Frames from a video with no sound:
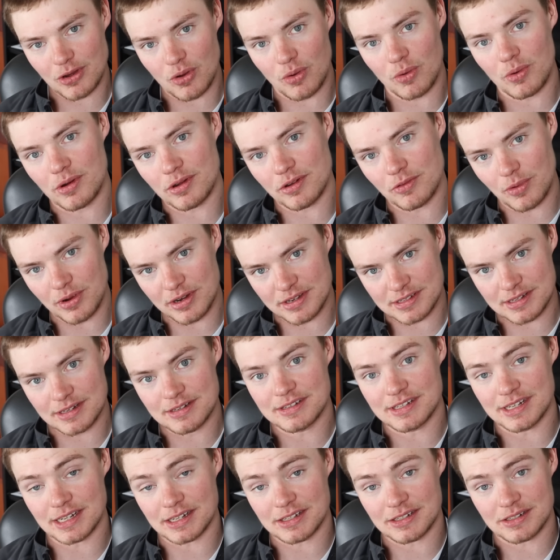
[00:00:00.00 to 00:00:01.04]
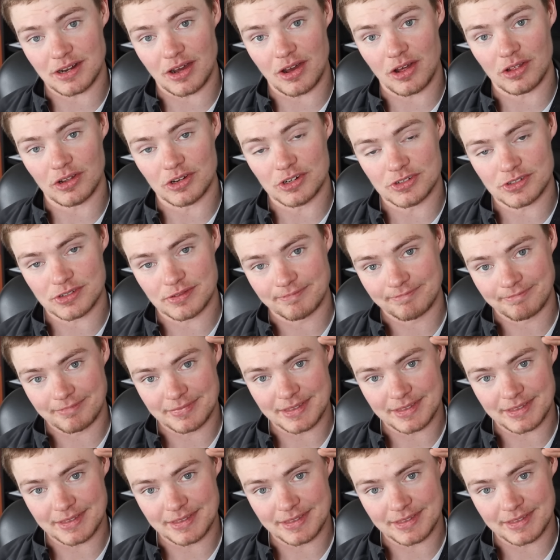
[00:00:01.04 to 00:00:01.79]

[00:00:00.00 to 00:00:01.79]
corn was $6.